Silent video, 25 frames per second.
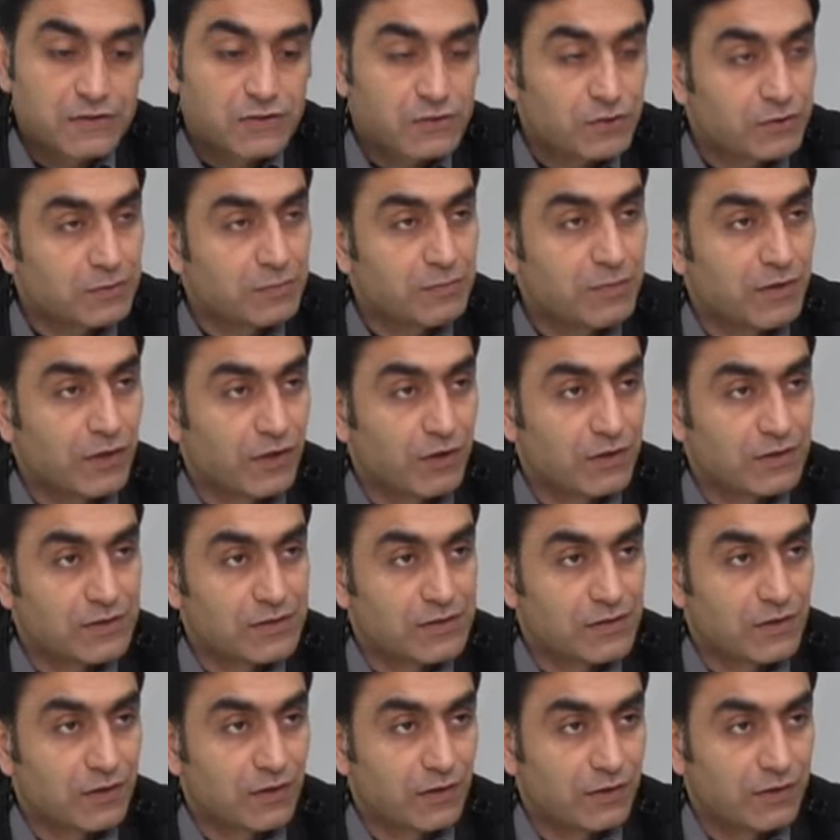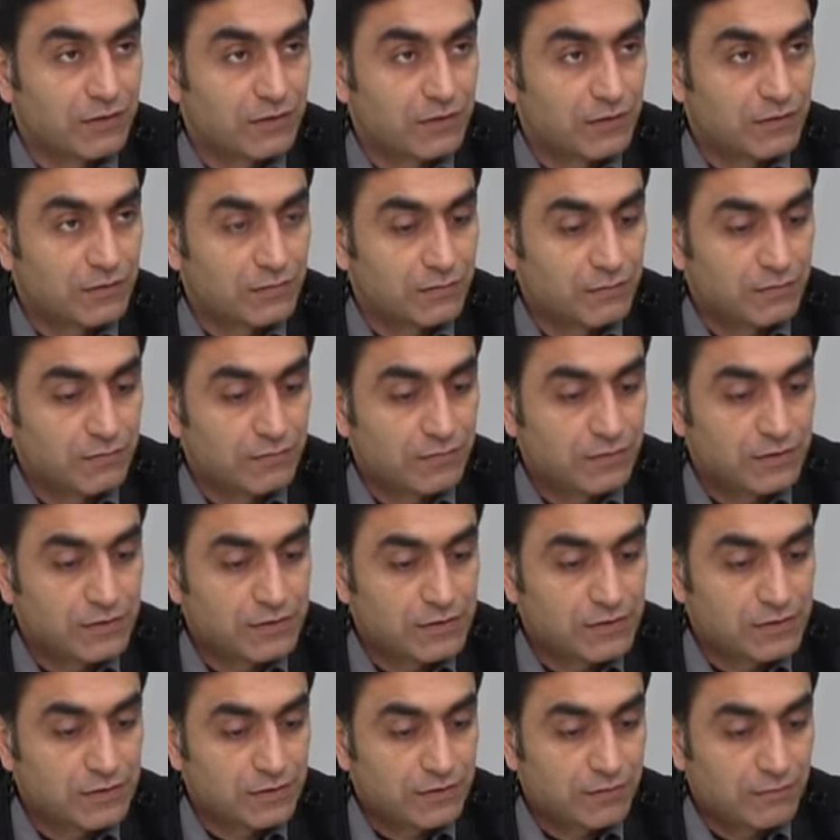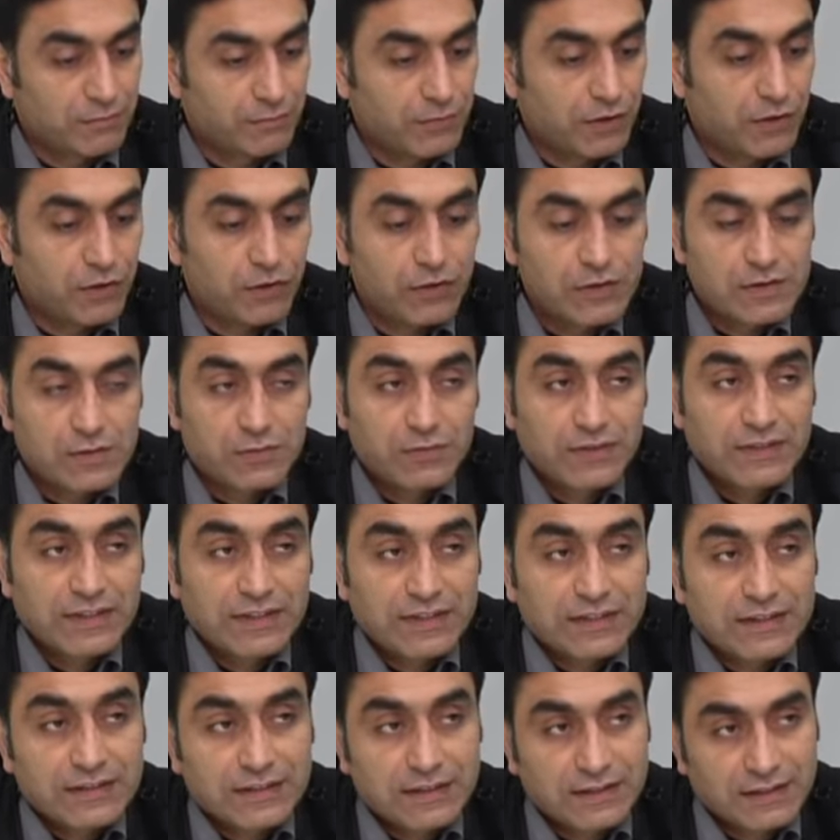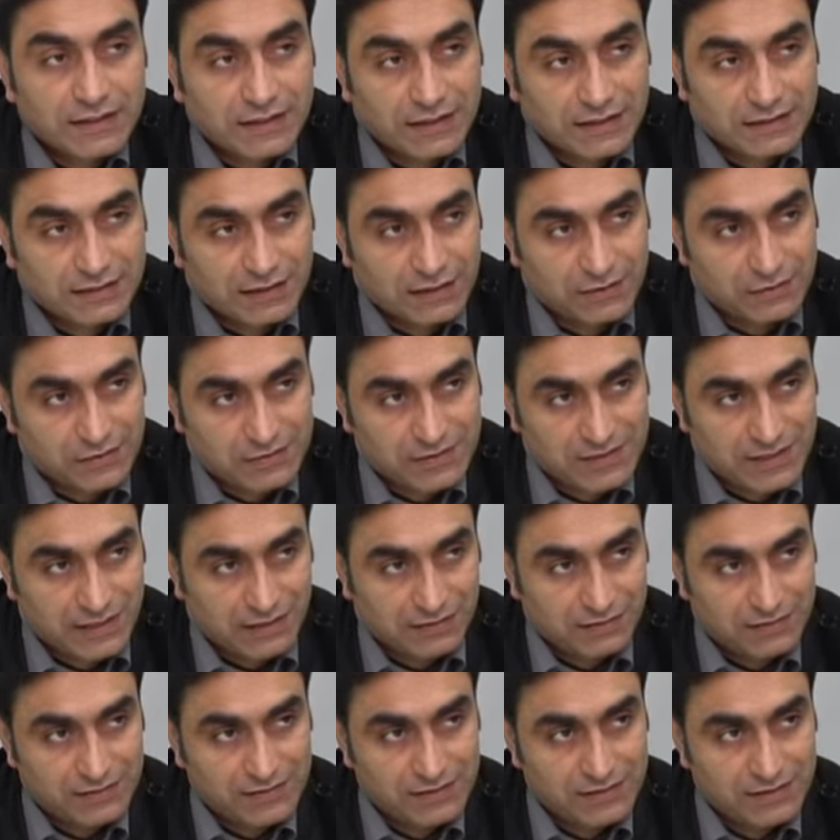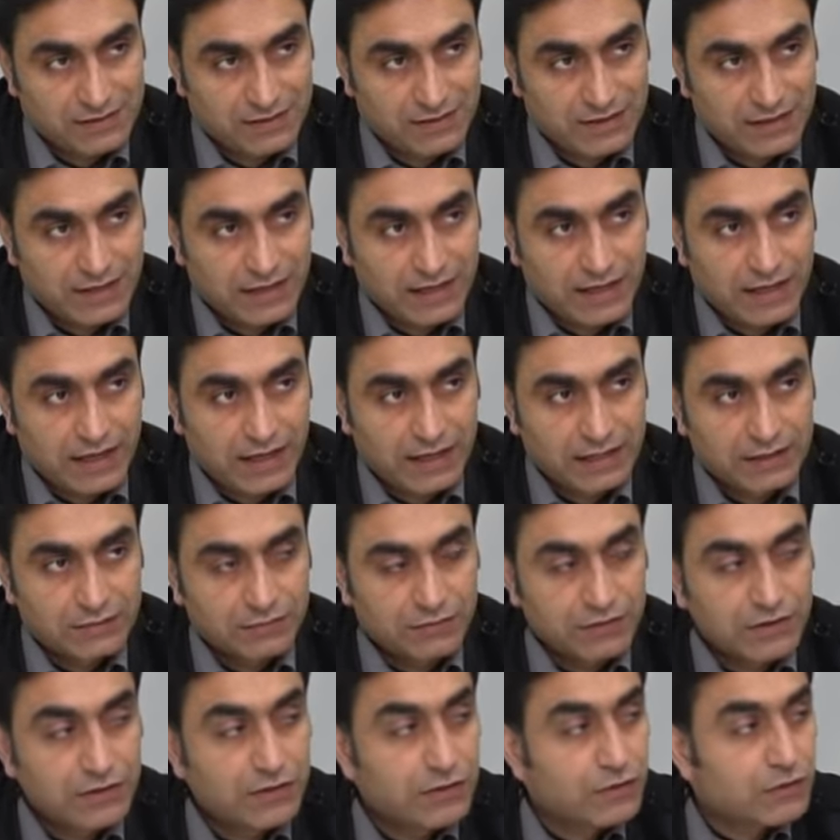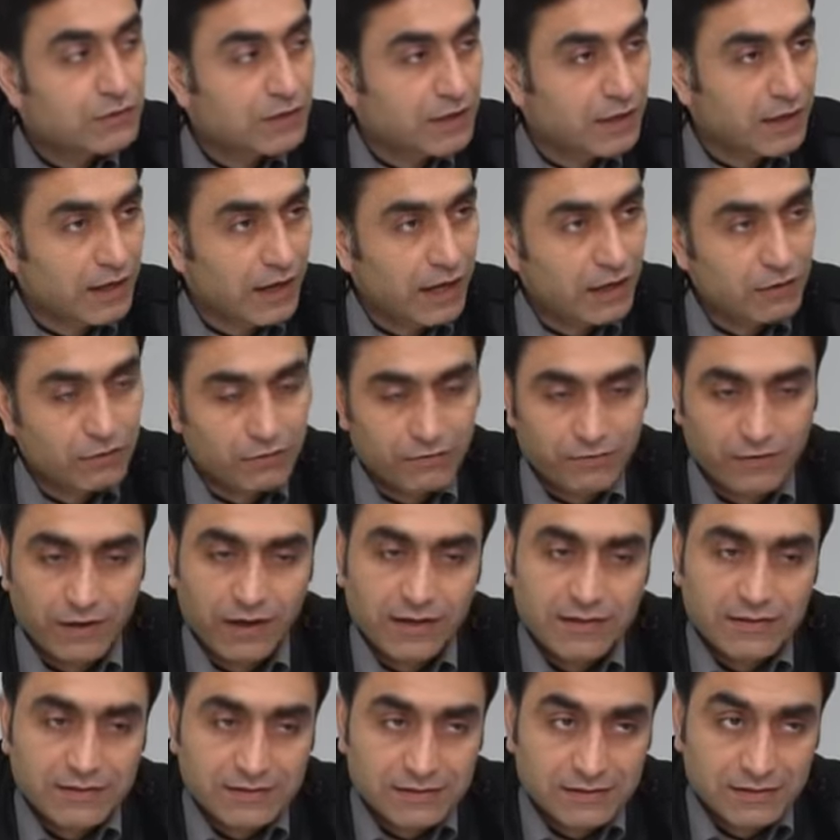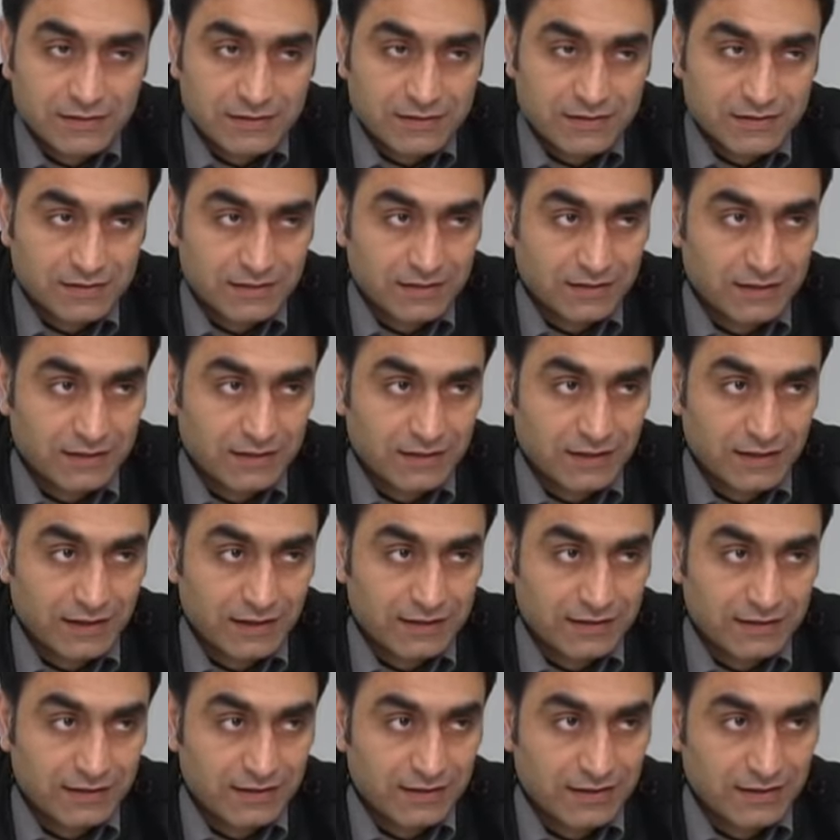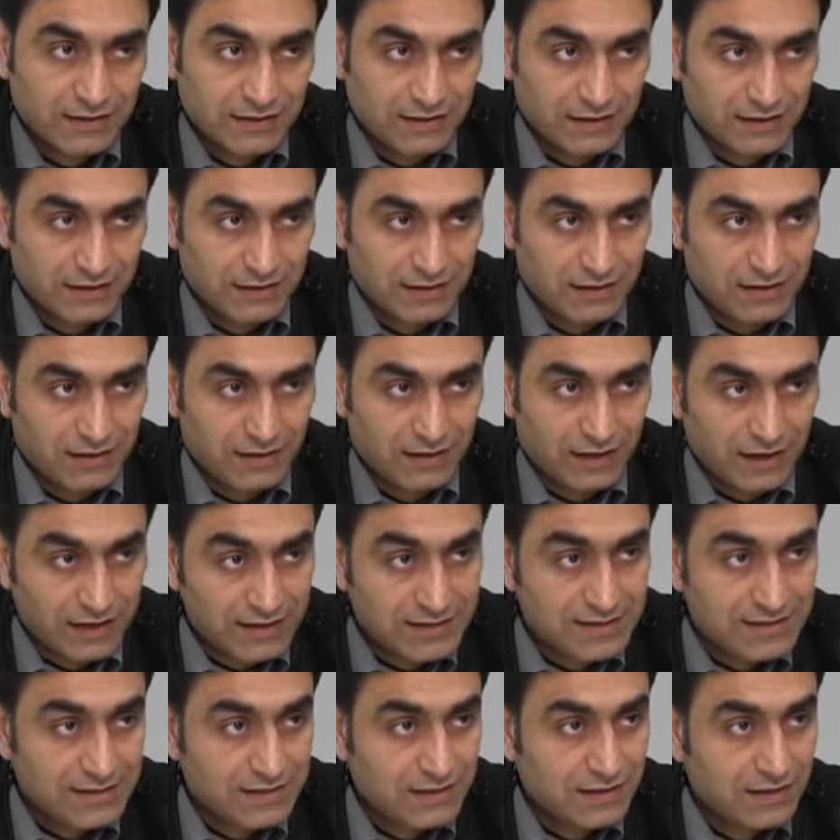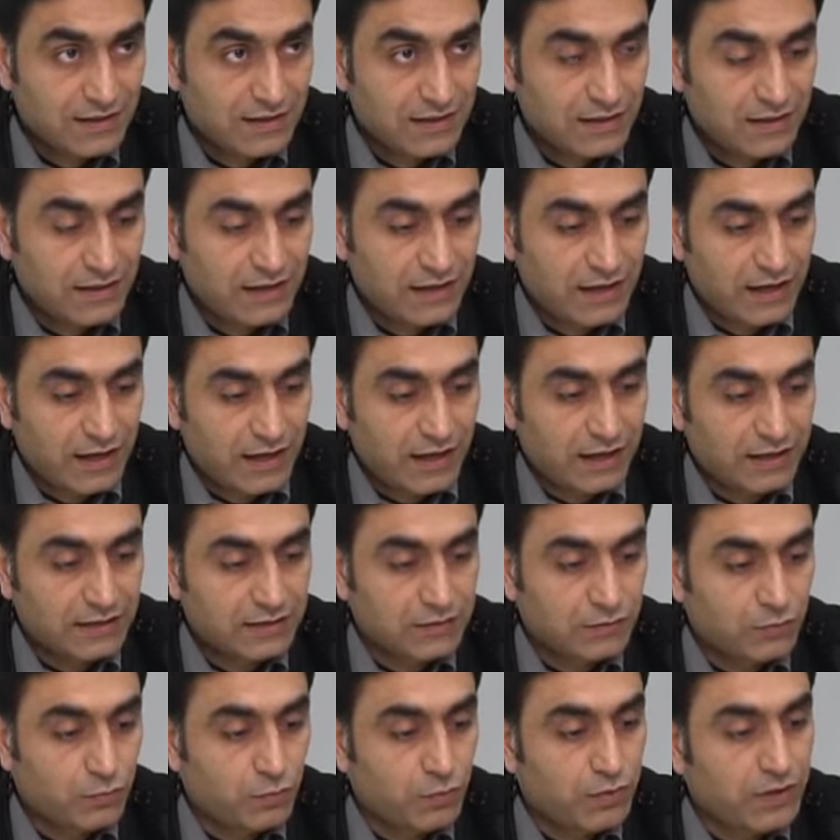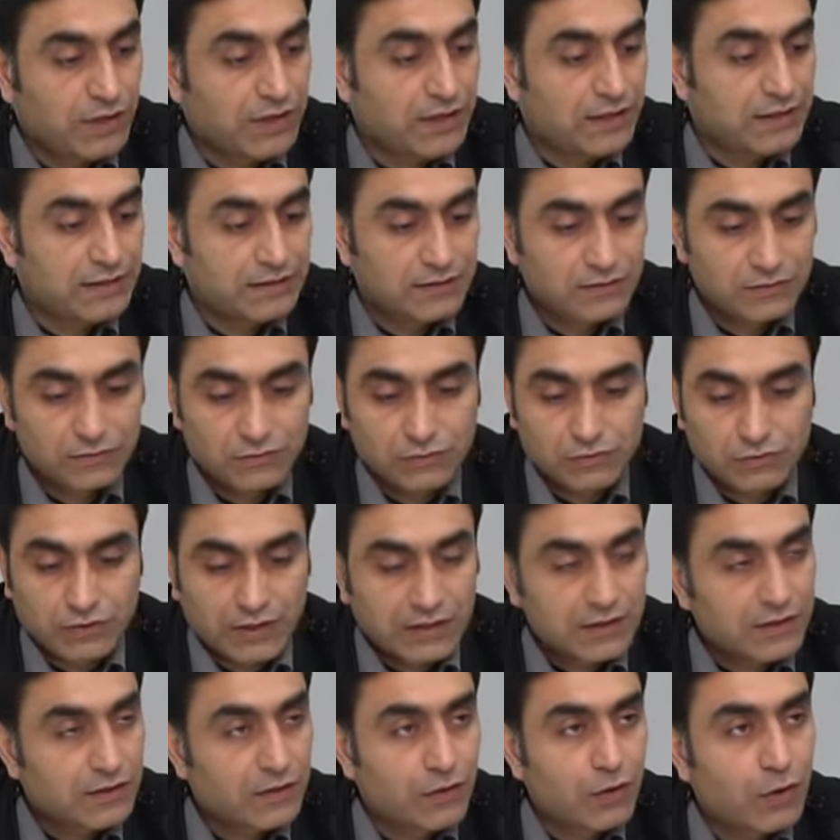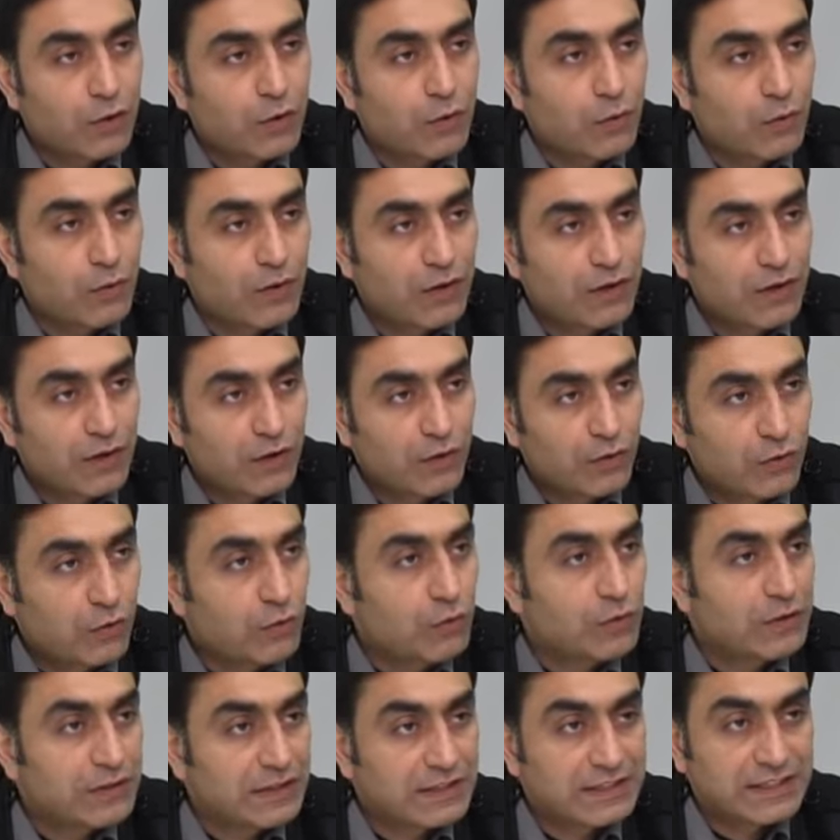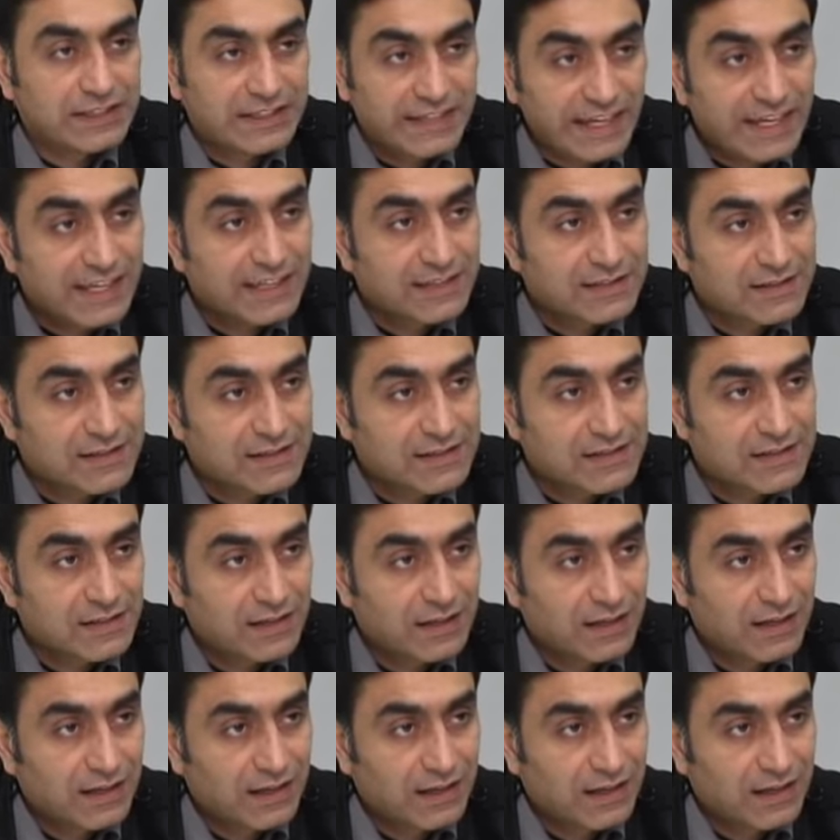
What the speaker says: should be also, because we didn't create ourselves, and our Father didn't create us, and we do not know who created